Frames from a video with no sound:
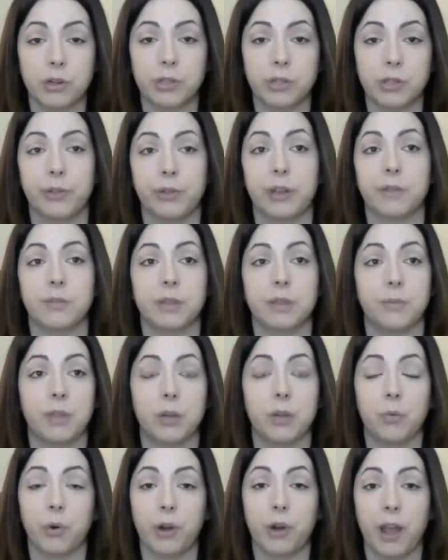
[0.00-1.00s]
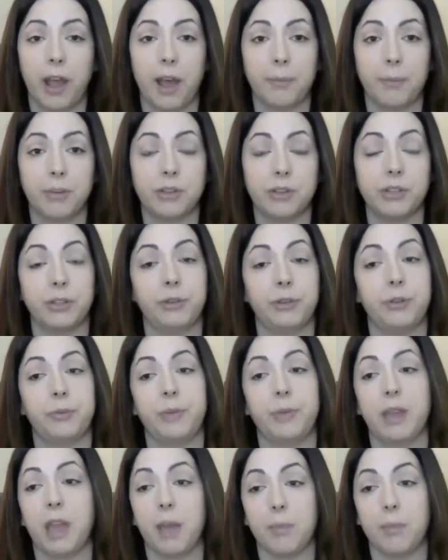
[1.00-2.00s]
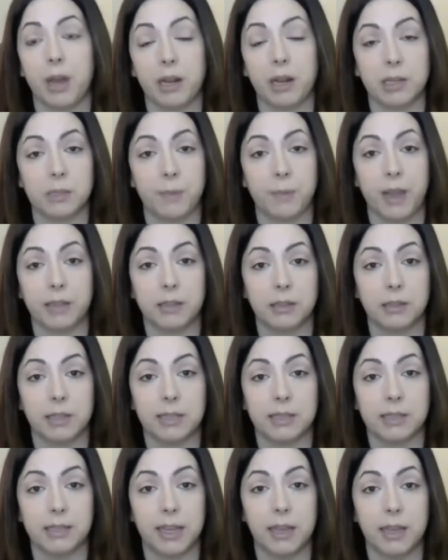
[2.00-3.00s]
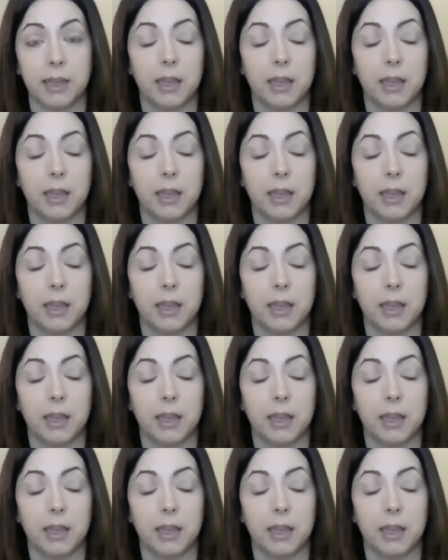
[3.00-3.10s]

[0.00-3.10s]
so that if something were to happen to you, you became unexpectedly sick,